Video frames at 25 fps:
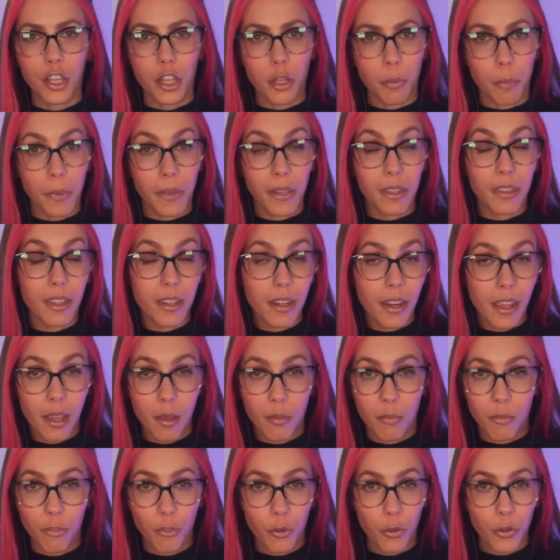you pick the
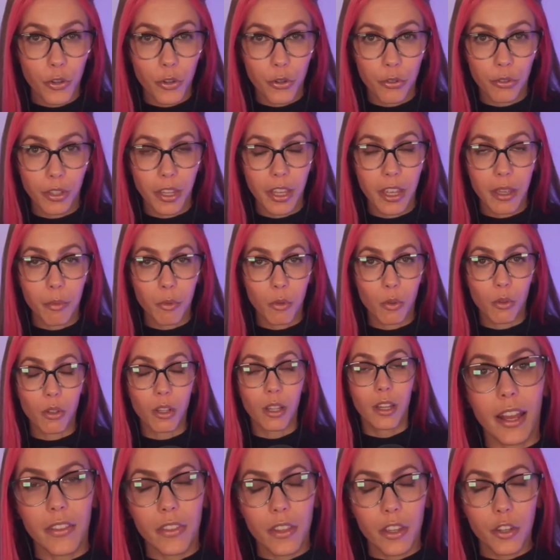name for your
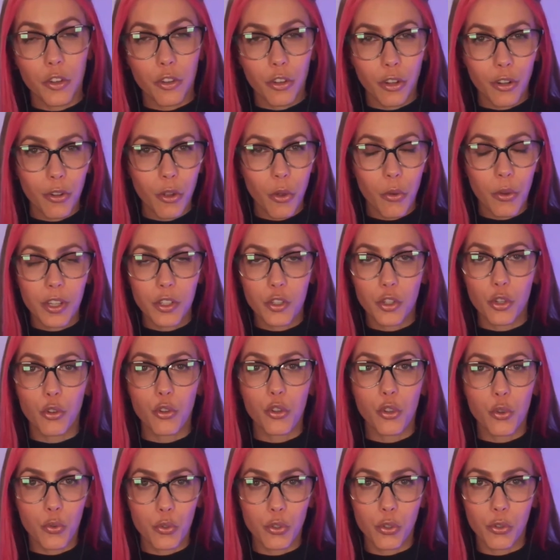label, and then you're gonna go get your
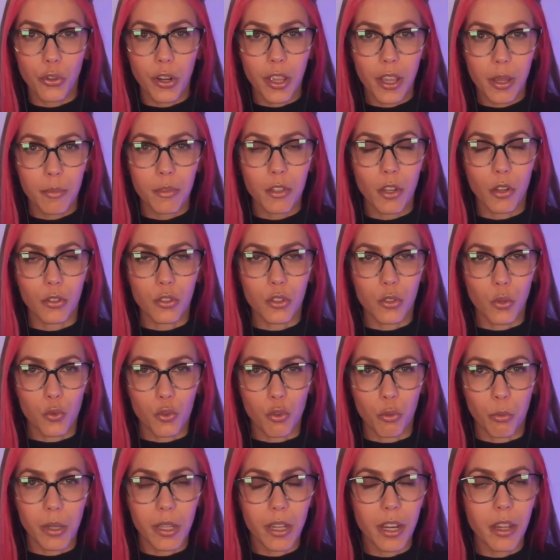usernames on
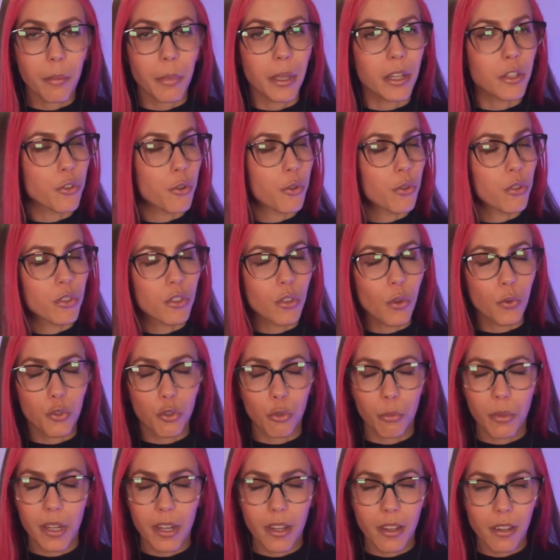social media. Make sure the
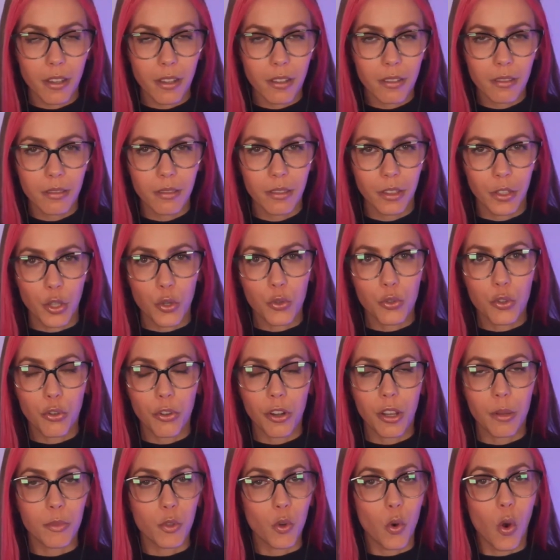social media
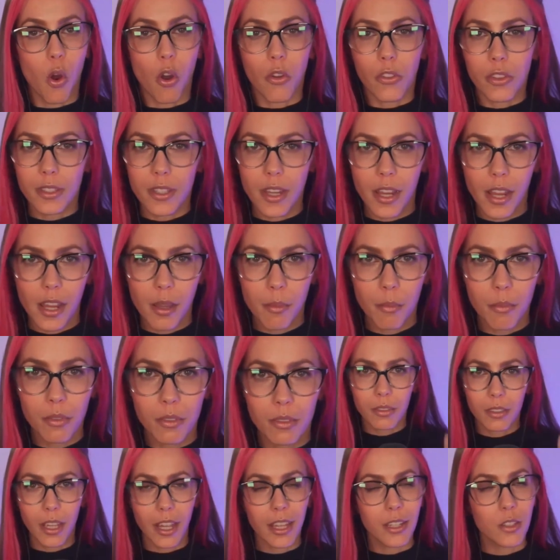usernames are all the same,
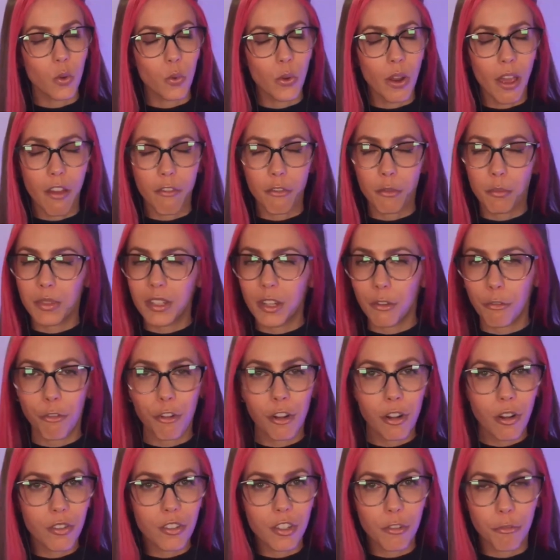okay? Don't have them
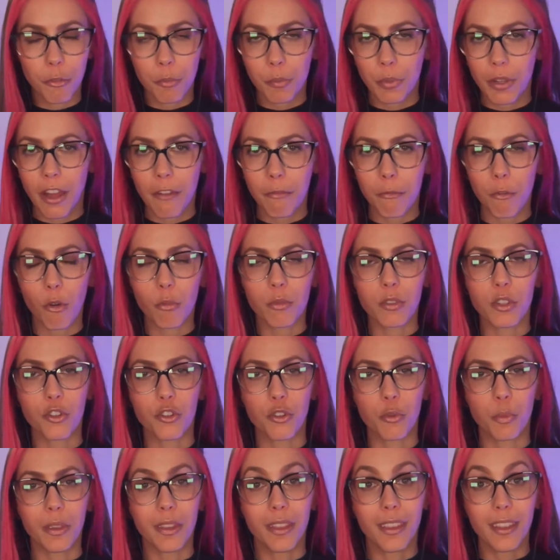different on different platforms. It
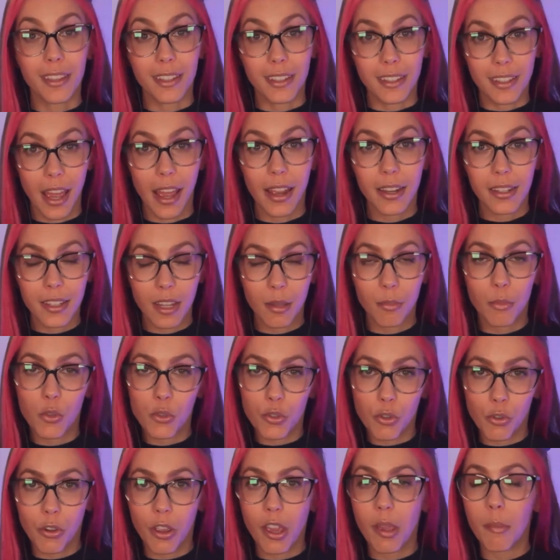should be the exact same
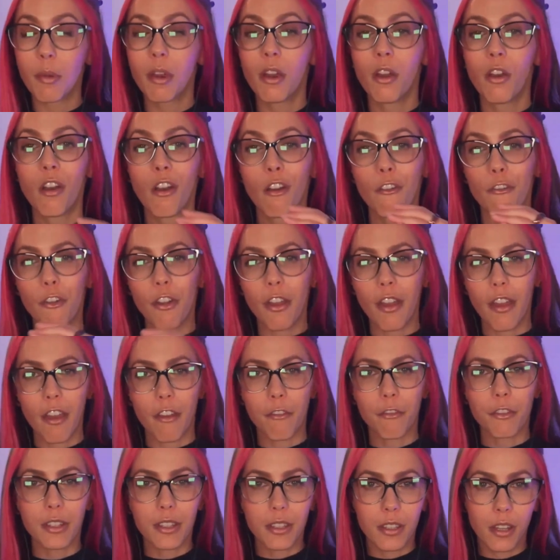username for
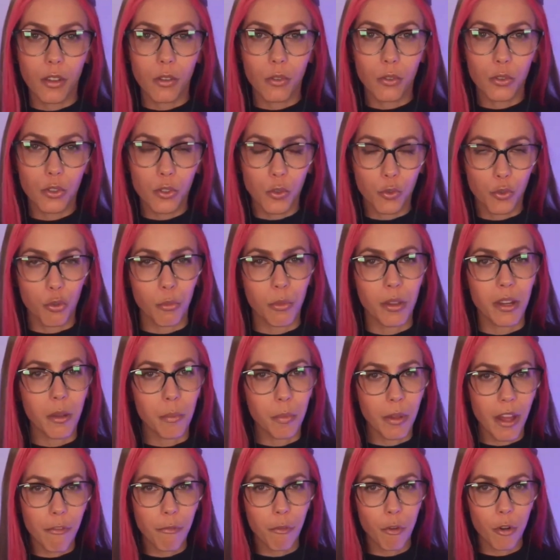every single social media
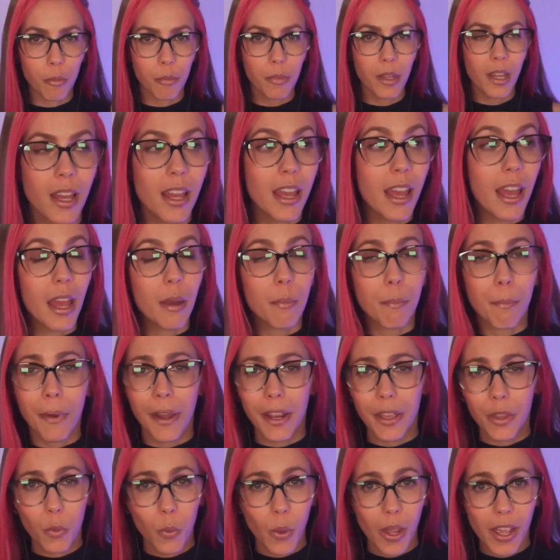platform. And
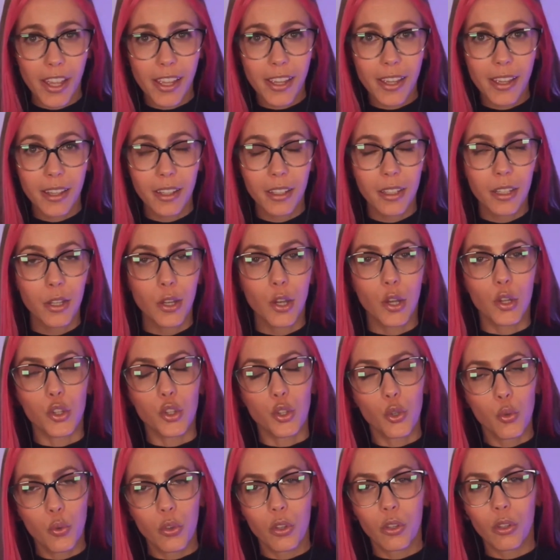by the way,
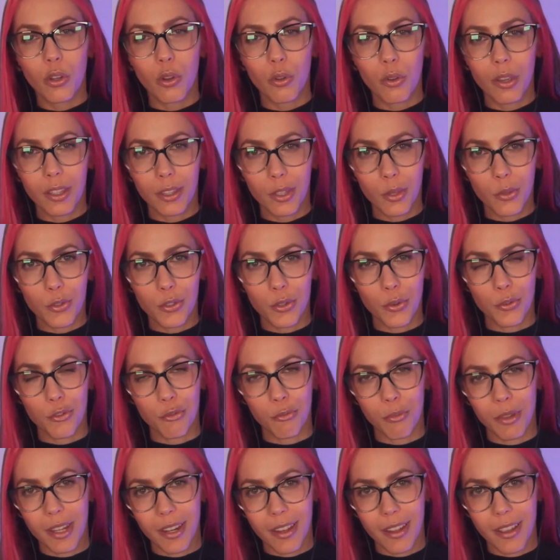you can go get those social
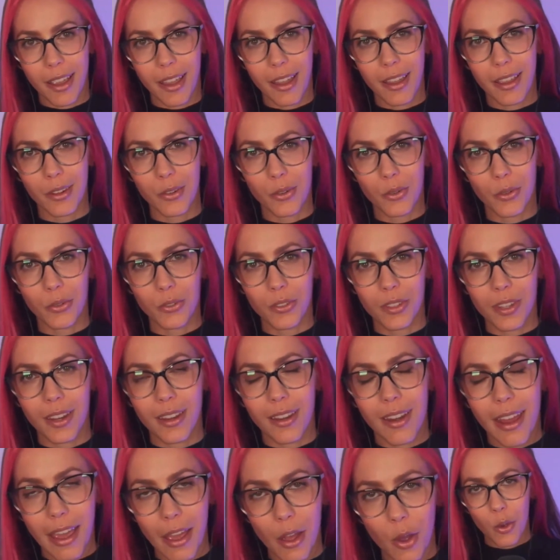media handles
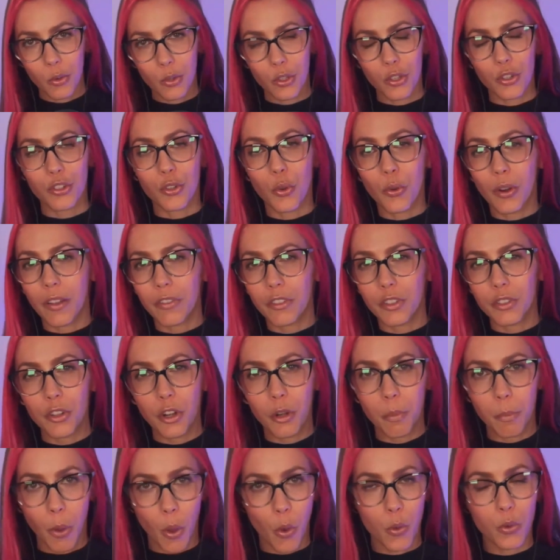now. You don't have to
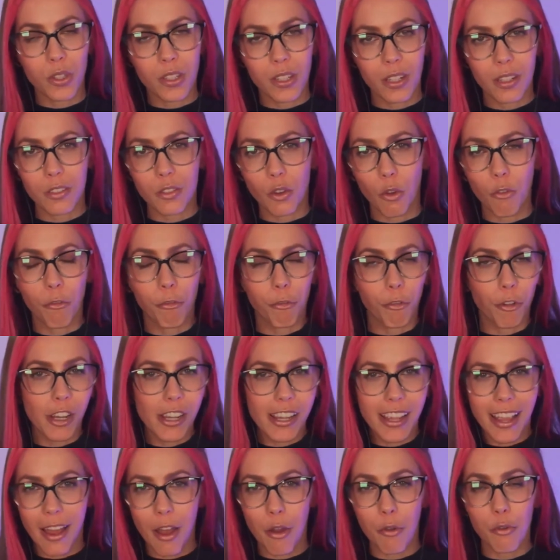start posting. Don't
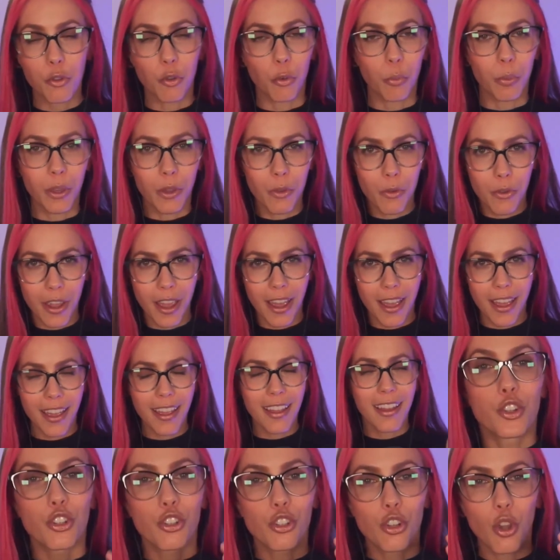freak out. You'll be okay.
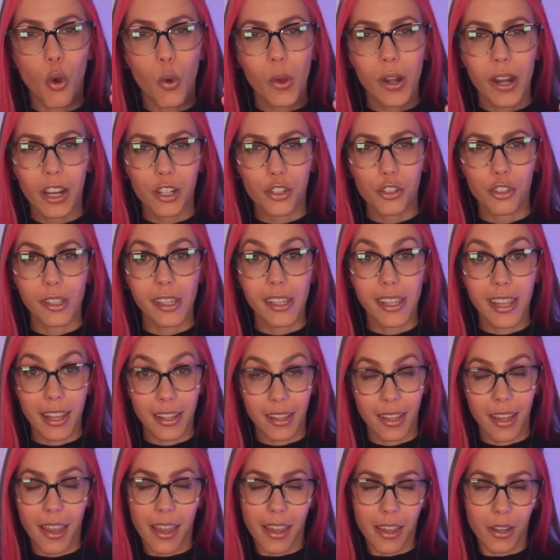Just go and actually
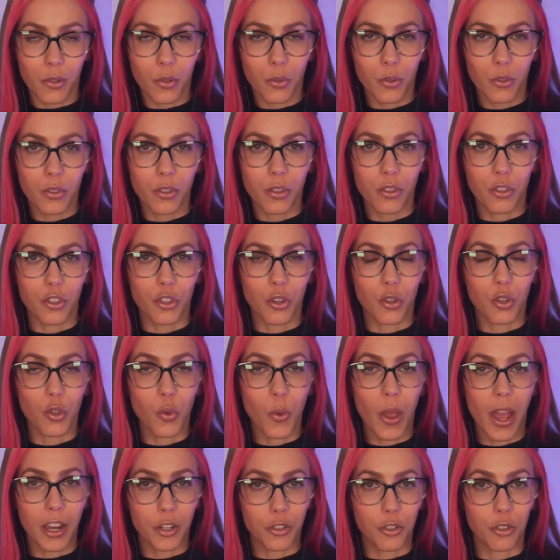get the handles so
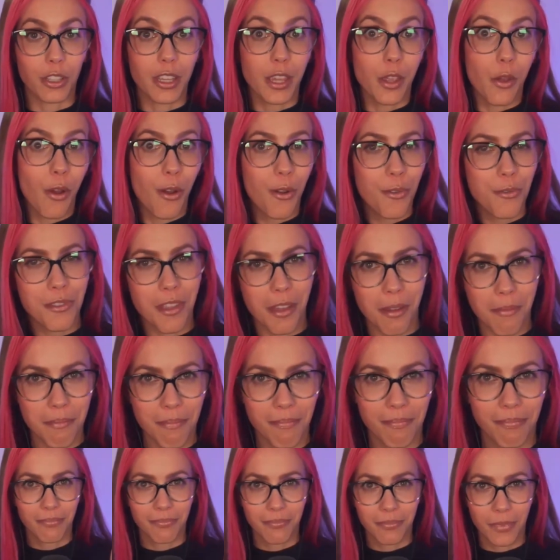you actually own them,
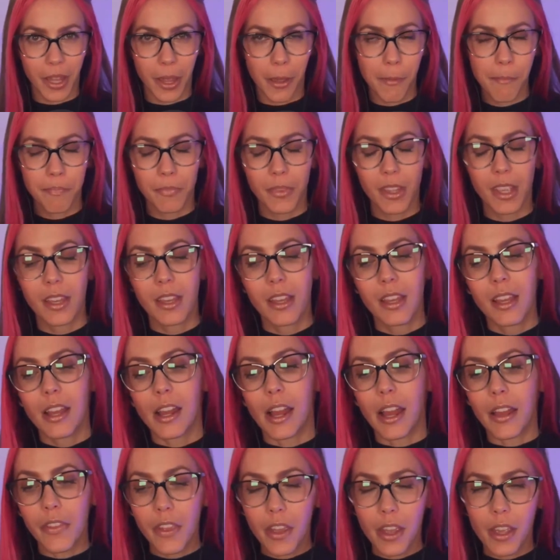okay?
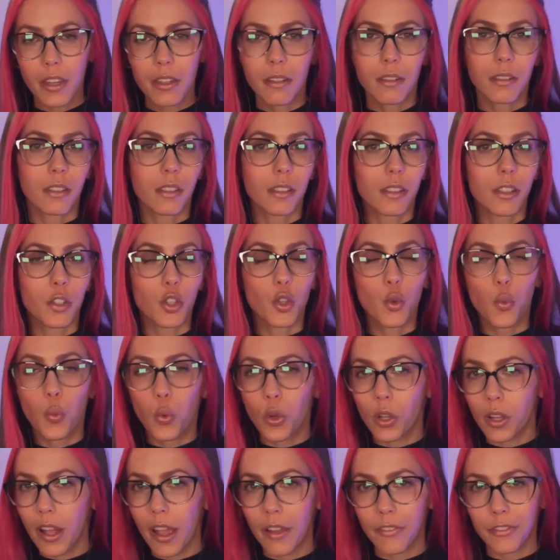And then you
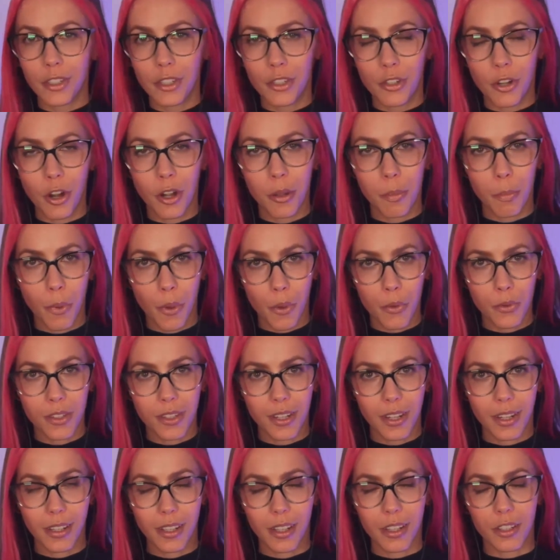will have to start
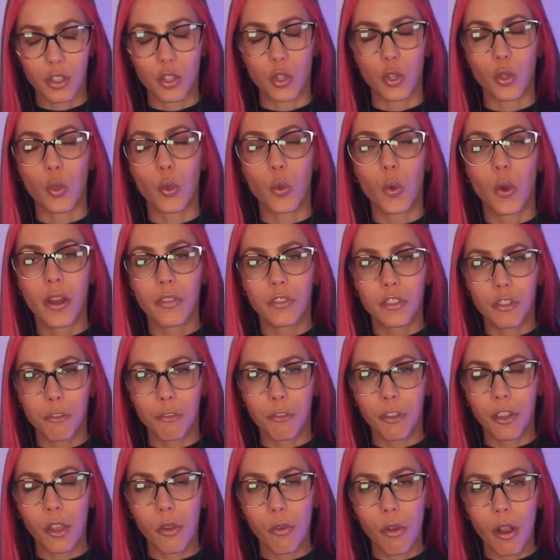posting. And so you have to
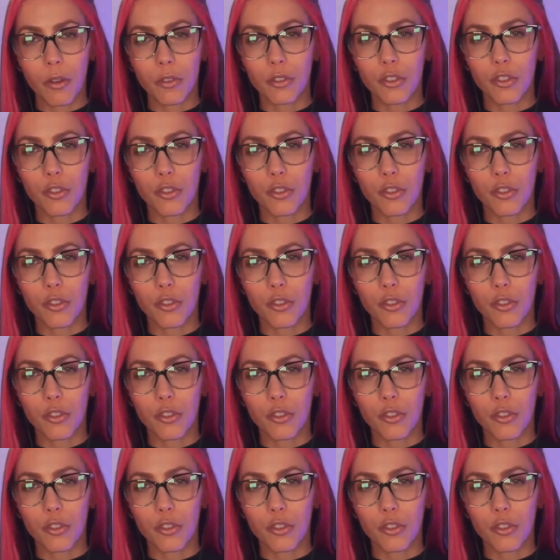figure out